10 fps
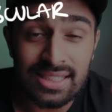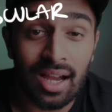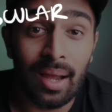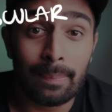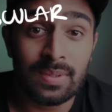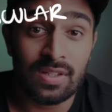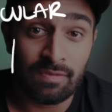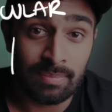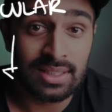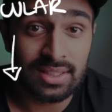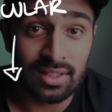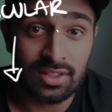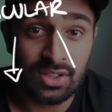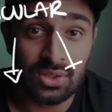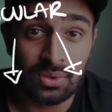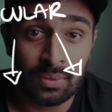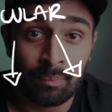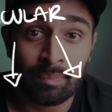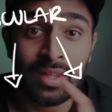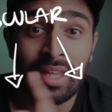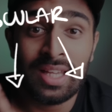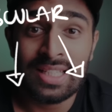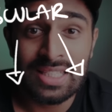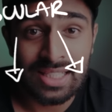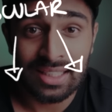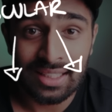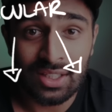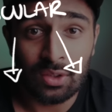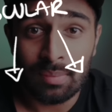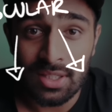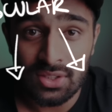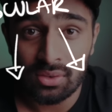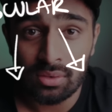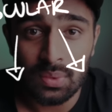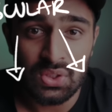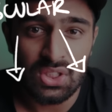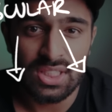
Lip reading: types of muscular tissue. Skeletal muscle, which